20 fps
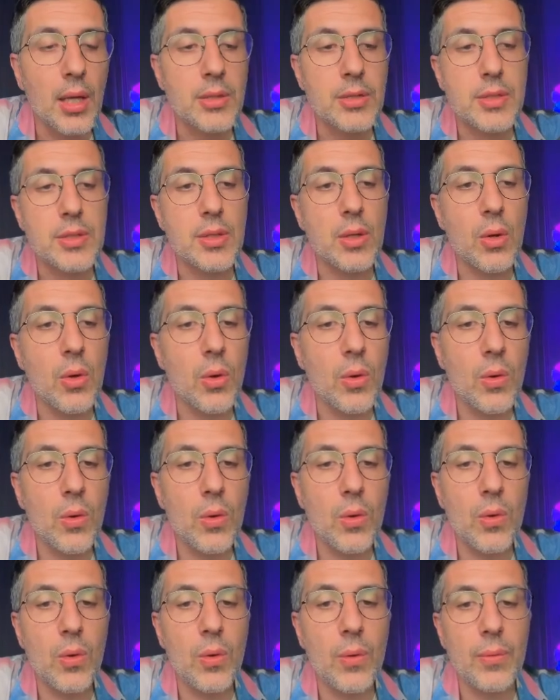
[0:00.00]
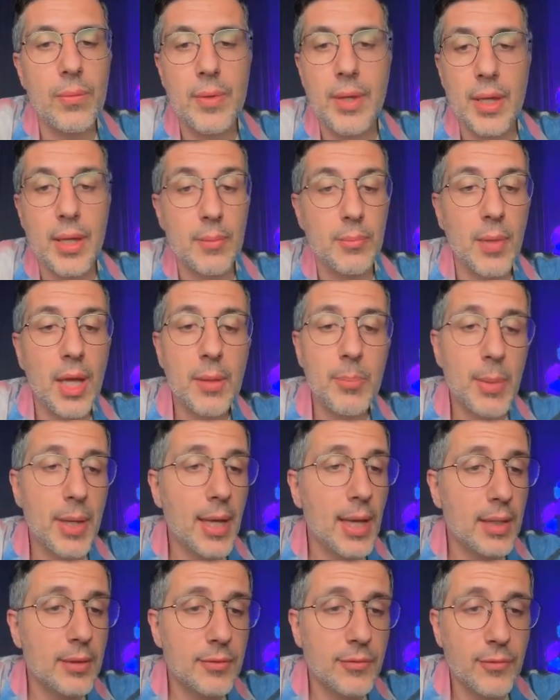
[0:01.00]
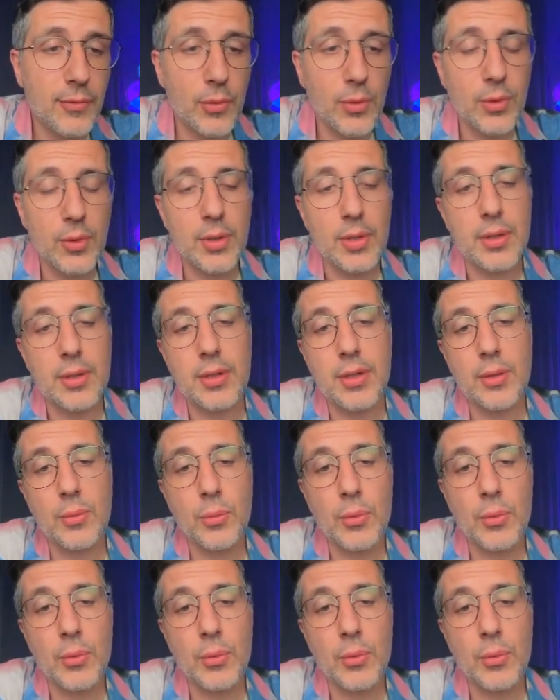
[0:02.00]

So, and my bad for